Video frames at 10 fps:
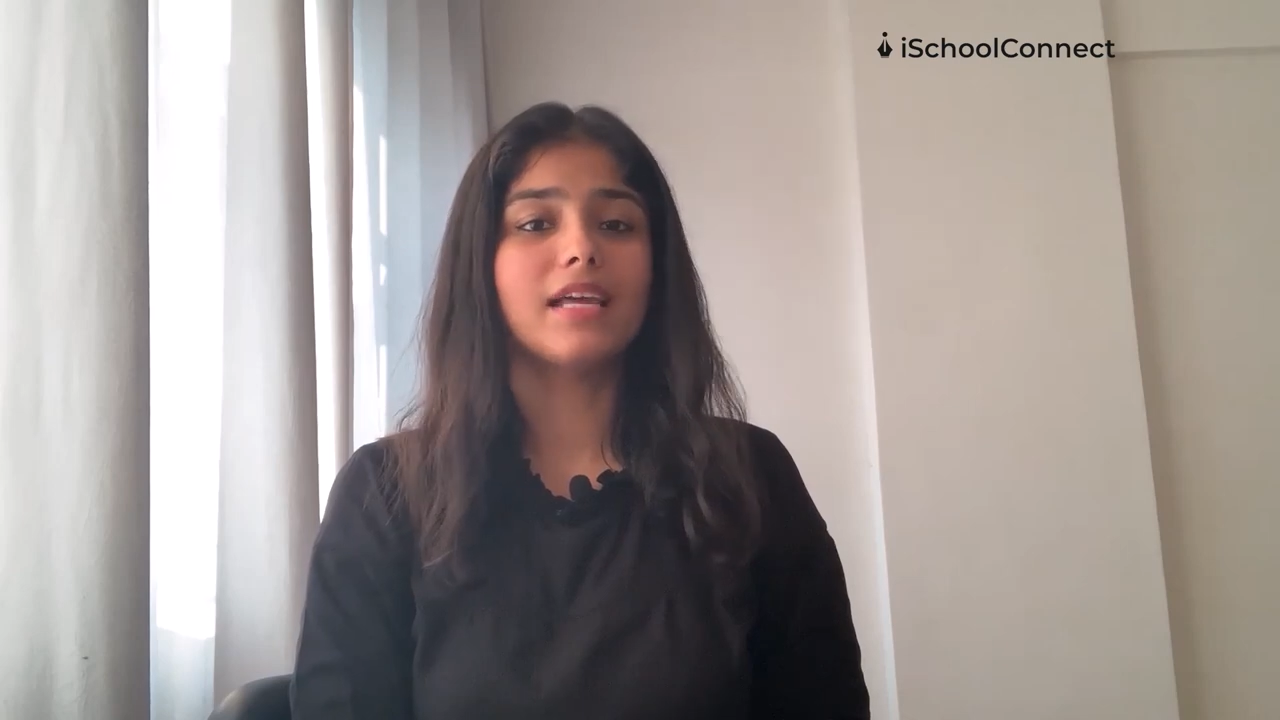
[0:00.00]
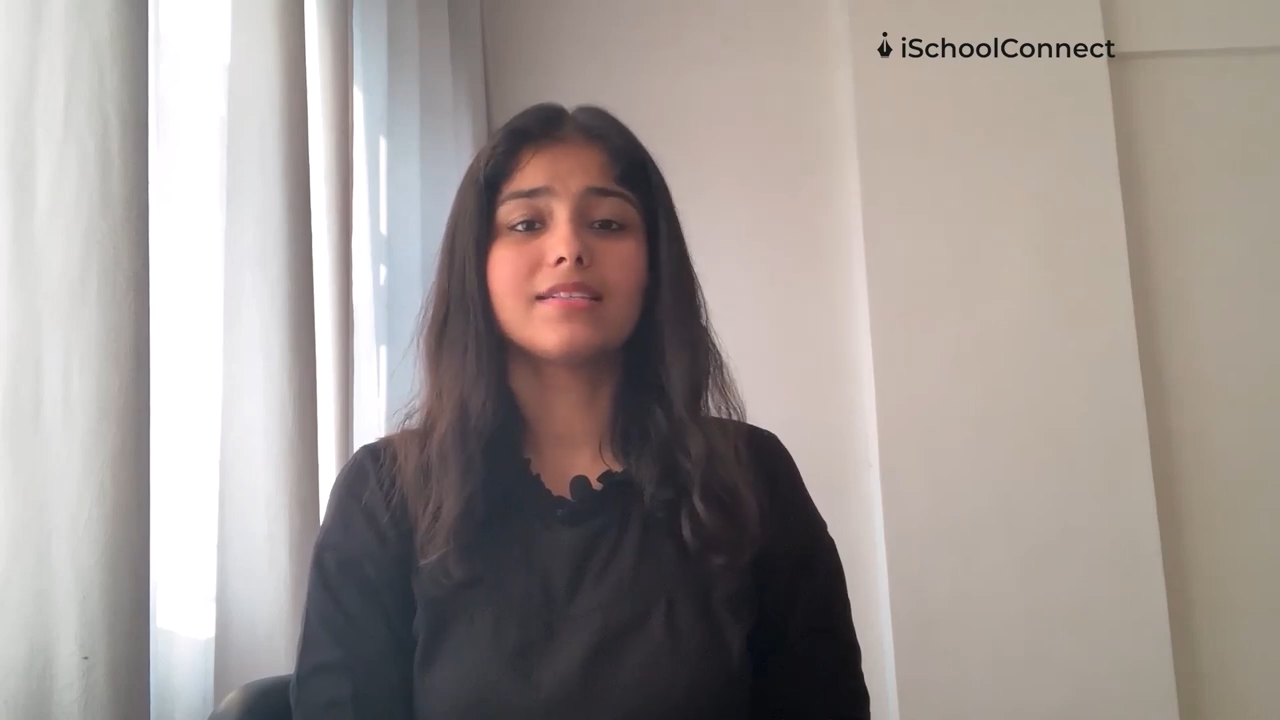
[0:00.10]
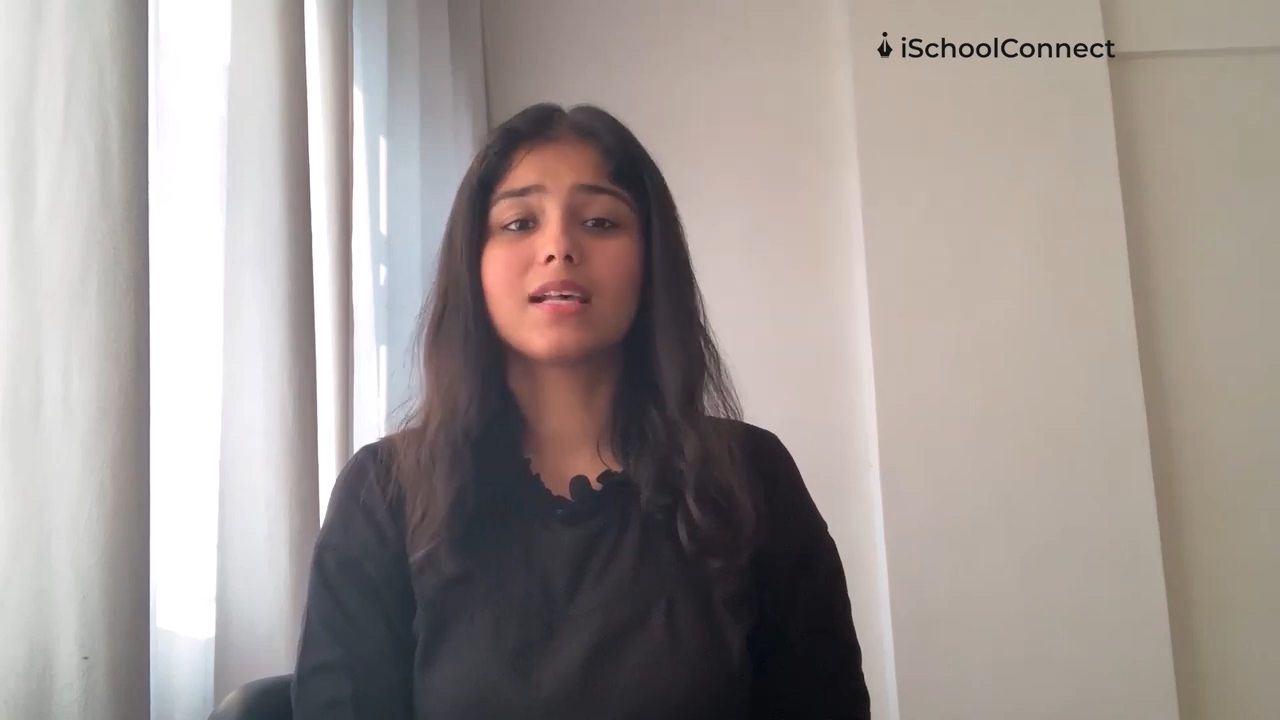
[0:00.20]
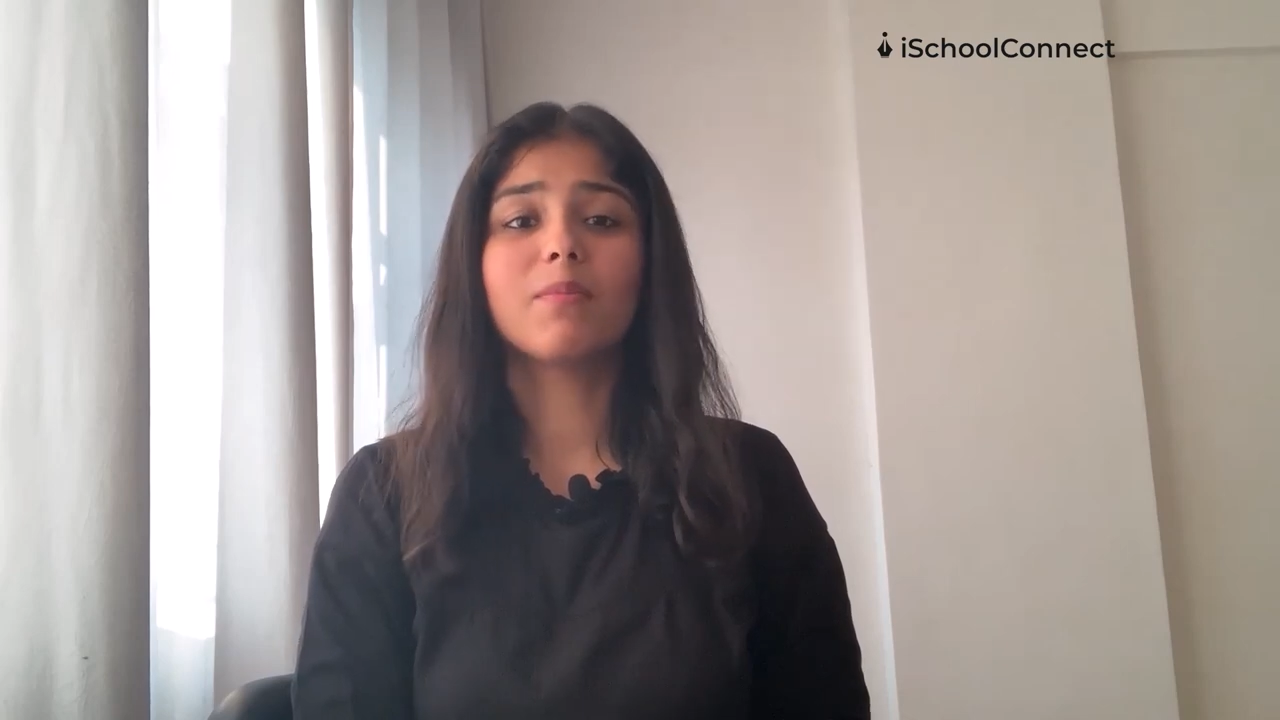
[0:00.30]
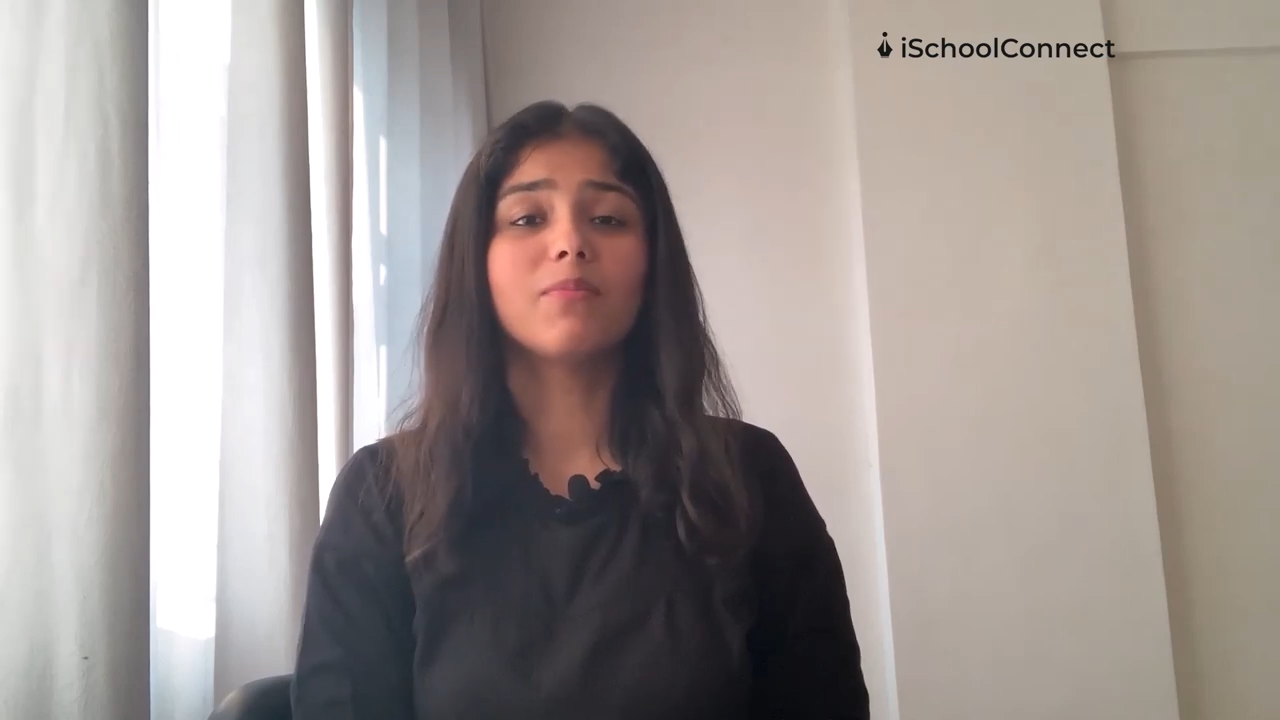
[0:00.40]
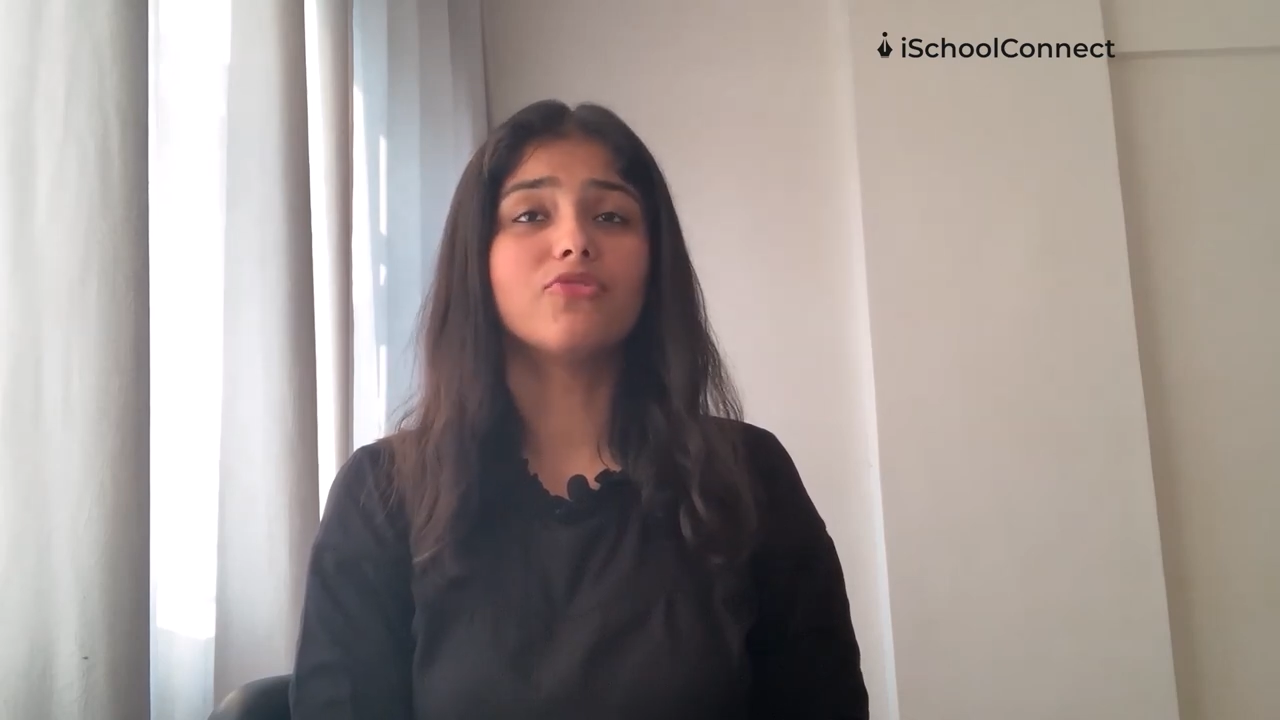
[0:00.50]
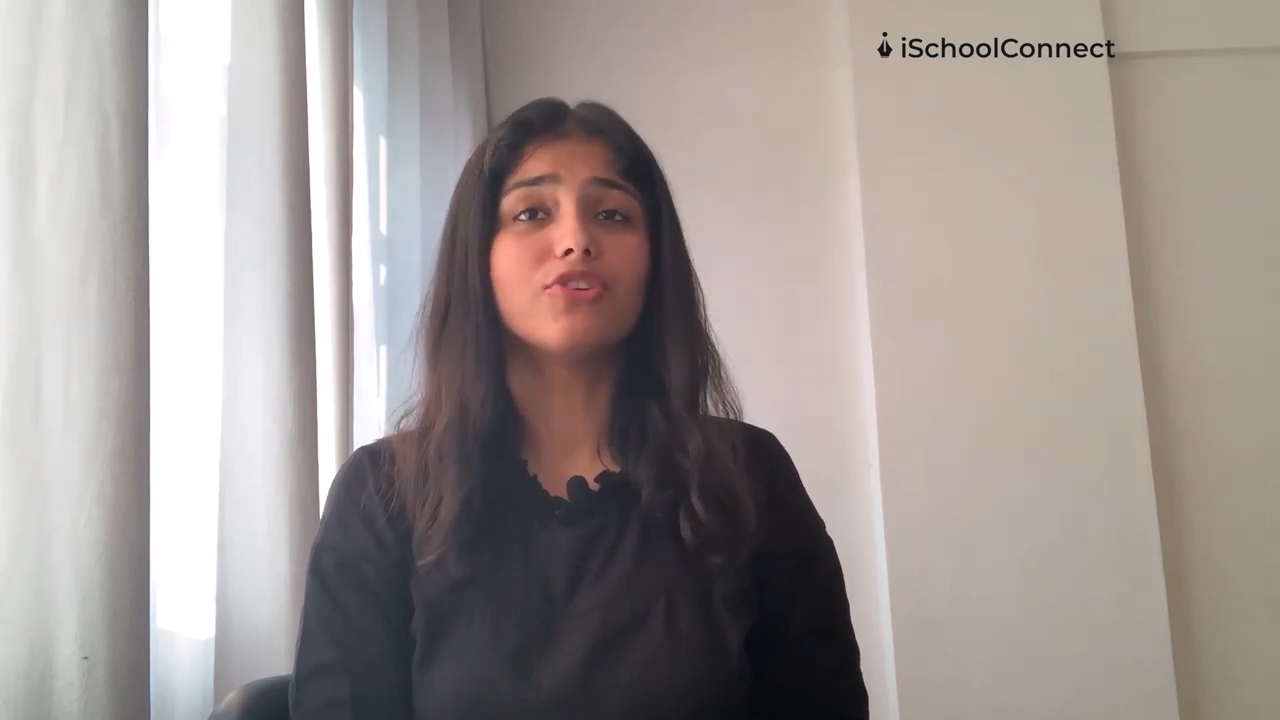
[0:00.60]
there's some